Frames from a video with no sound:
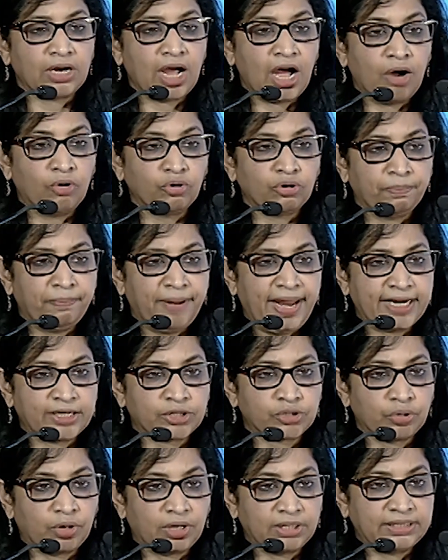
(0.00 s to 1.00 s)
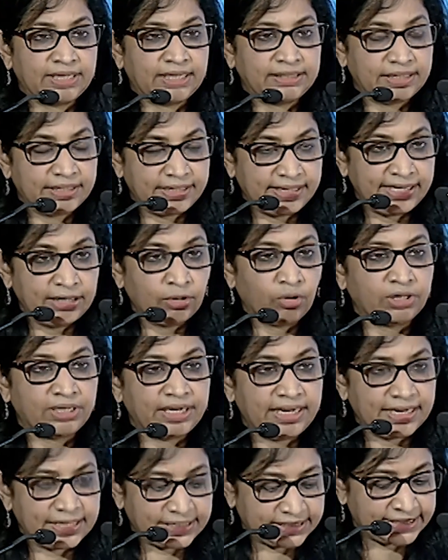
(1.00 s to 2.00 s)
how to make sure that the DoT
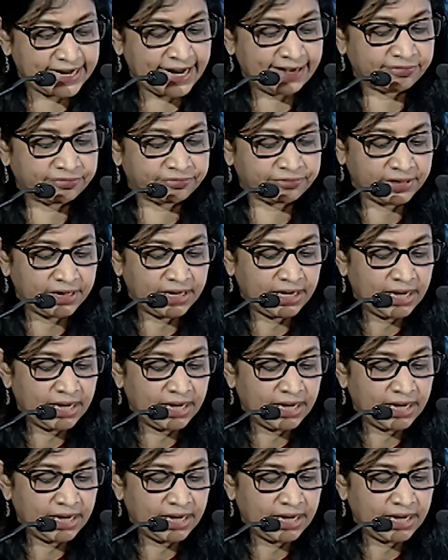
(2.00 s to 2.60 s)
itself